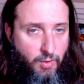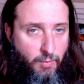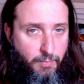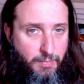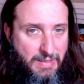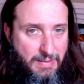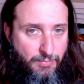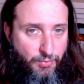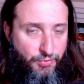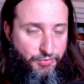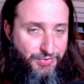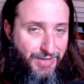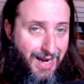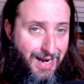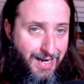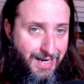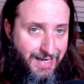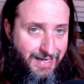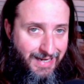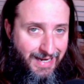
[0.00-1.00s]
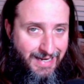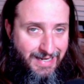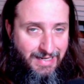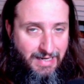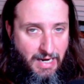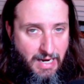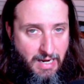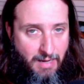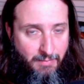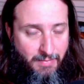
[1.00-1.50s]
people dying in
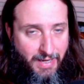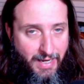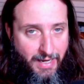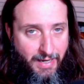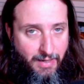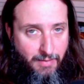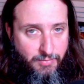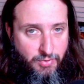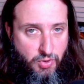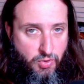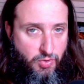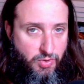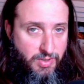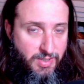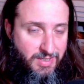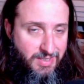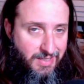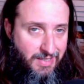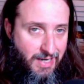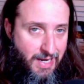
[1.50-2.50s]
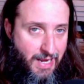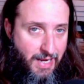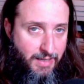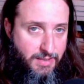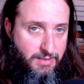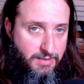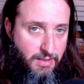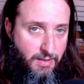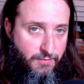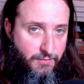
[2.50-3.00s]
combat due to
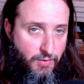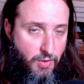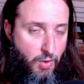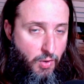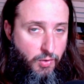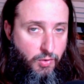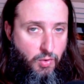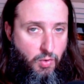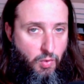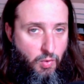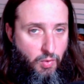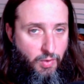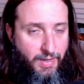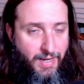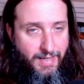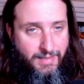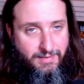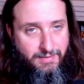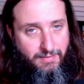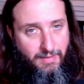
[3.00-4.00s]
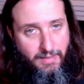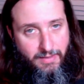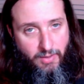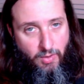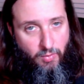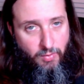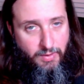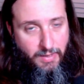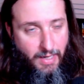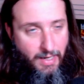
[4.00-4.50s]
disconnects for hardcore, and that's
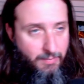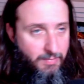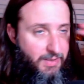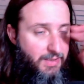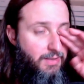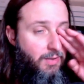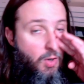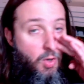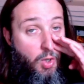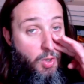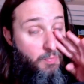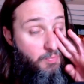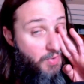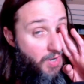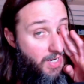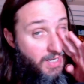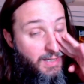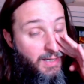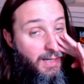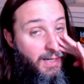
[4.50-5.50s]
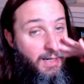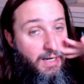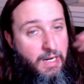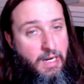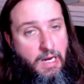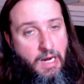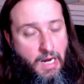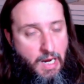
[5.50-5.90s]
got to be heartbreaking.